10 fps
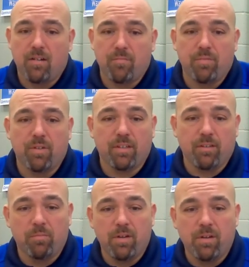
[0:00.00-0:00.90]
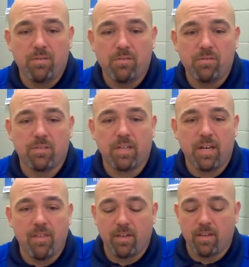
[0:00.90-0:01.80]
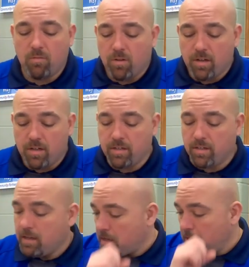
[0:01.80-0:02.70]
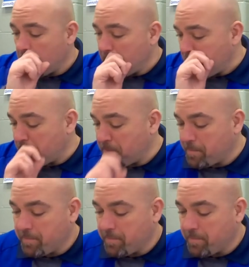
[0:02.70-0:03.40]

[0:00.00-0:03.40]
put little bows, anything you want.